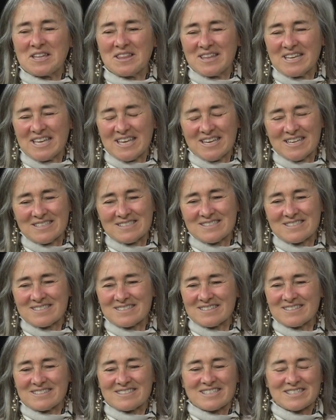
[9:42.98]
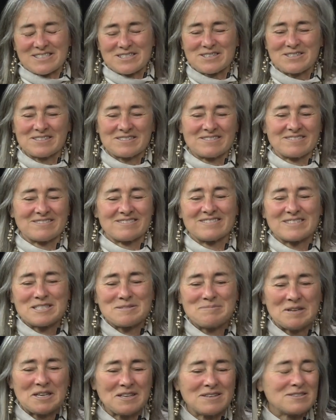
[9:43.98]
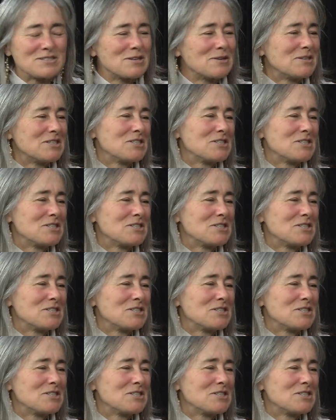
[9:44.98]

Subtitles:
the kids just speaking so